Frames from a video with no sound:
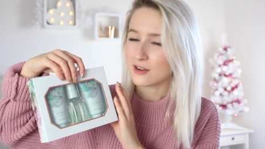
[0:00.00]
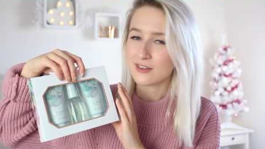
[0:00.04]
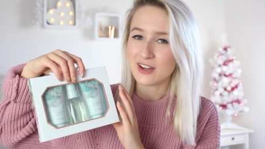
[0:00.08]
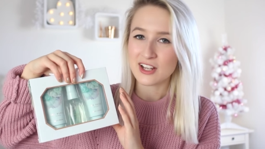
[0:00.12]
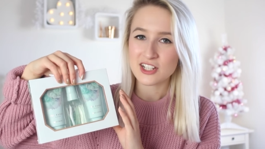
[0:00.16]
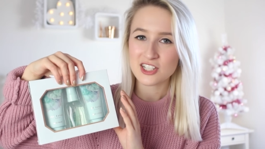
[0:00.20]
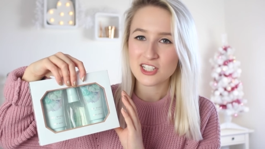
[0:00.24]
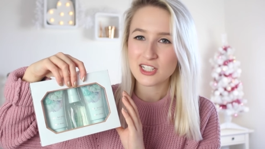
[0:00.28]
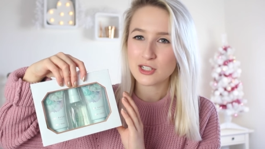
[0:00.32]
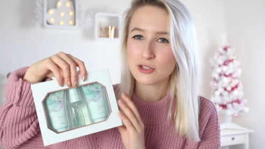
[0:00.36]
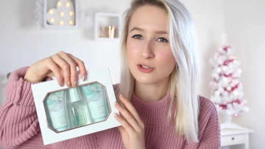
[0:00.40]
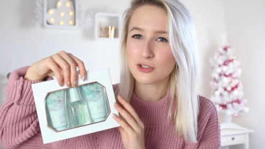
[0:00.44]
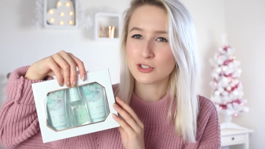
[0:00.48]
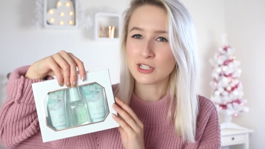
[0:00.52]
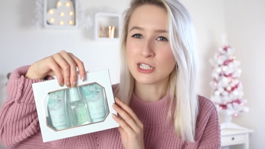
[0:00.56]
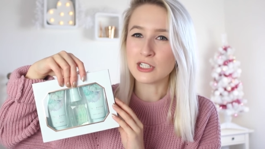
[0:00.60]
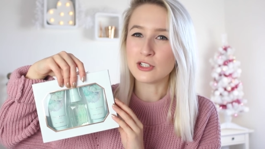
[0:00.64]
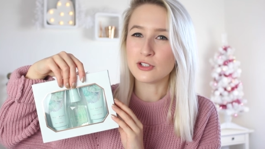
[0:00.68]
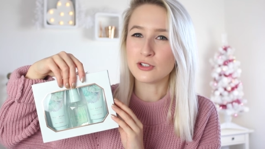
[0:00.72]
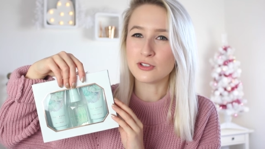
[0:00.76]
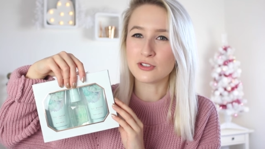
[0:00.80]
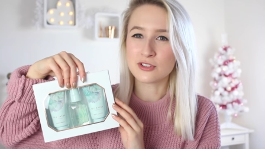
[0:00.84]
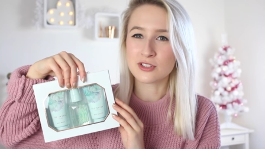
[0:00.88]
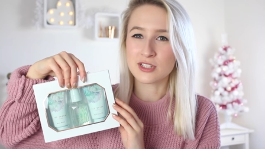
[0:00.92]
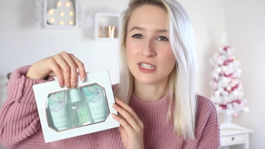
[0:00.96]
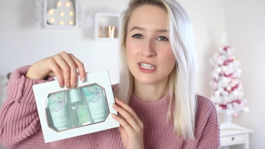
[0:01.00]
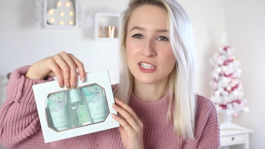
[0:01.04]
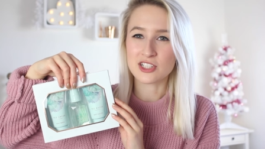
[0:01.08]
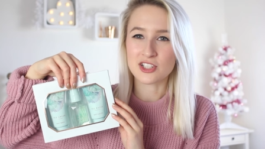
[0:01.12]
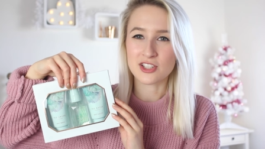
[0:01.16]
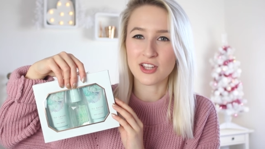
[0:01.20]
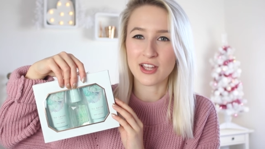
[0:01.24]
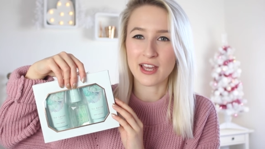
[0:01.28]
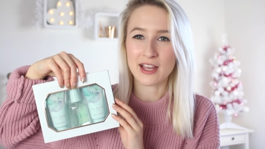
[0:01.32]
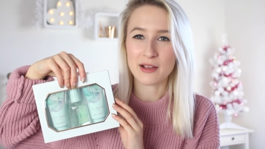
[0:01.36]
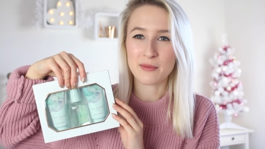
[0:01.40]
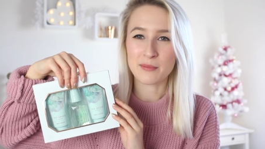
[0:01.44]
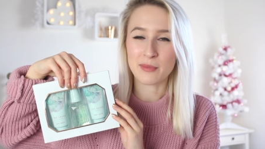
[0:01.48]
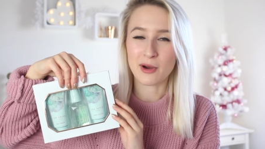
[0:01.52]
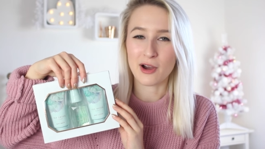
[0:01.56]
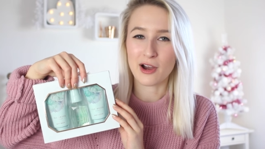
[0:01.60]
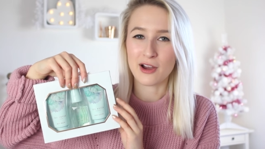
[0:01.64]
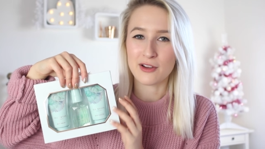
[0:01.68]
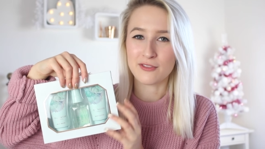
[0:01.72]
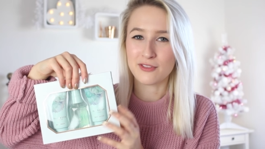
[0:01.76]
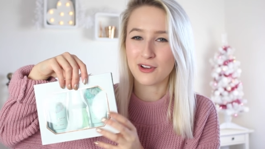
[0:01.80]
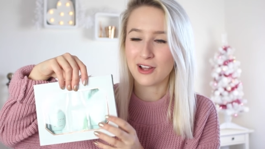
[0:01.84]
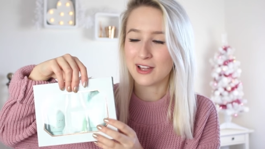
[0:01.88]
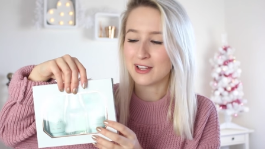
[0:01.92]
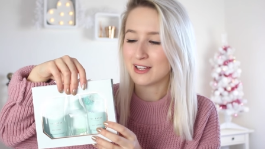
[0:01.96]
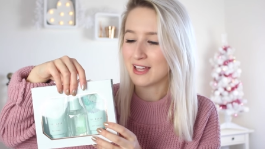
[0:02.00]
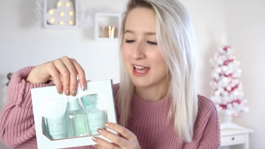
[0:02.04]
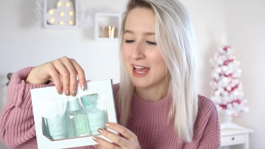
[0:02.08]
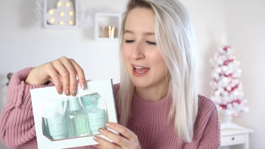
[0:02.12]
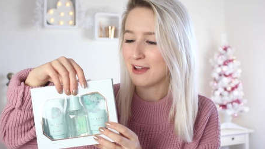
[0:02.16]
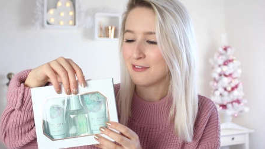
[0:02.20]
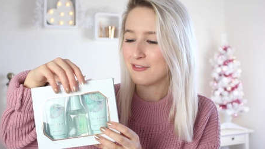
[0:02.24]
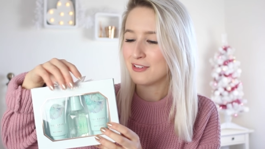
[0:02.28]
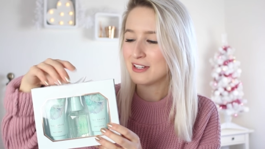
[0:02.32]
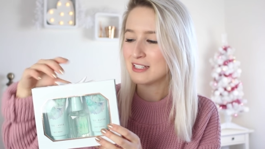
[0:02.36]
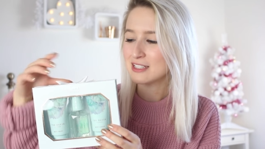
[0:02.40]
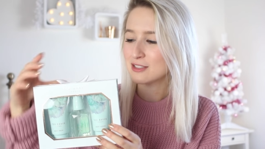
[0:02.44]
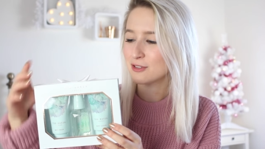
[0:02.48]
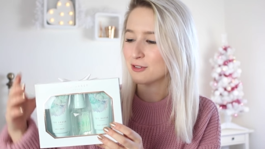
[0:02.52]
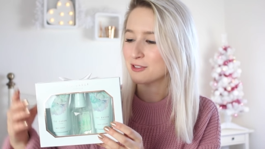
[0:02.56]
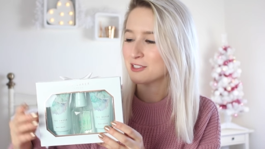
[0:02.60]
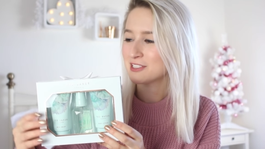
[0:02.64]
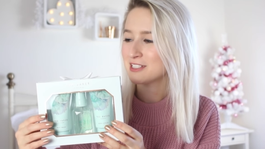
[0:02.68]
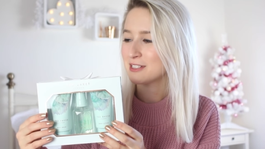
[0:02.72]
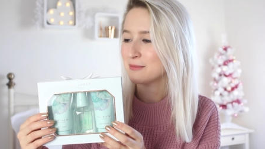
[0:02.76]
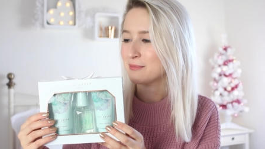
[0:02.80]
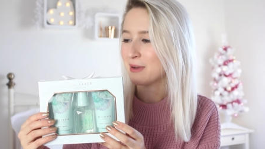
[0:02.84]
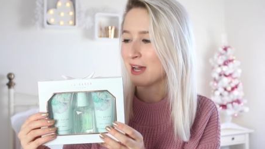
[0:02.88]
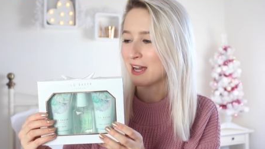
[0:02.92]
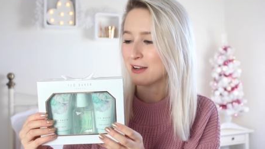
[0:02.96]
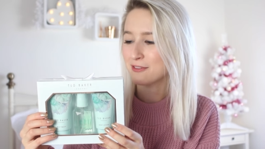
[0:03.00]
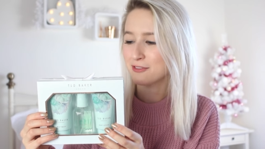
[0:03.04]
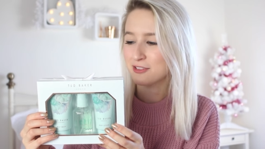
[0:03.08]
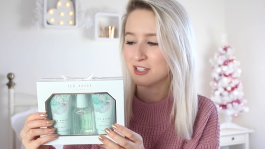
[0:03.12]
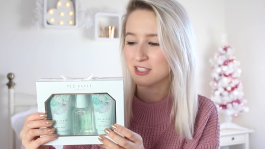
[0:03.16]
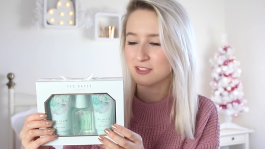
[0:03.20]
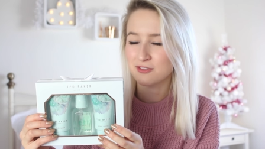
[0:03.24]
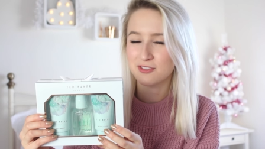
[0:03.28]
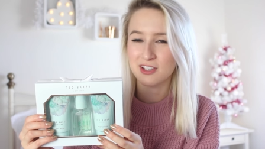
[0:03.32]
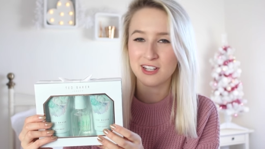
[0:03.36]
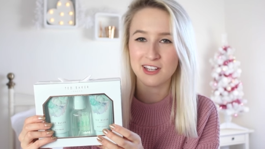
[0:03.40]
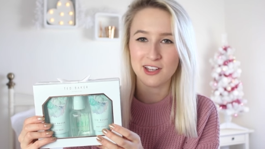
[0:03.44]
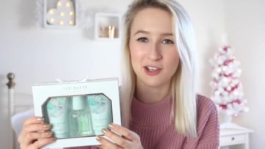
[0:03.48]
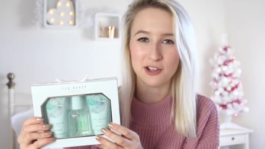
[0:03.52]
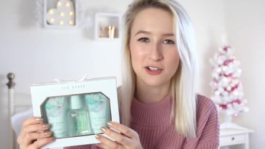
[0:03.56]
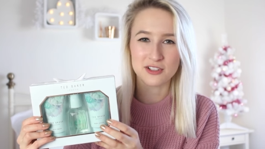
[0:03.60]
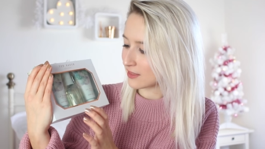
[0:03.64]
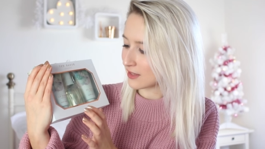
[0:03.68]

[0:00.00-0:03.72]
I've actually already used each thing, but I've like carefully slotted it back for this video.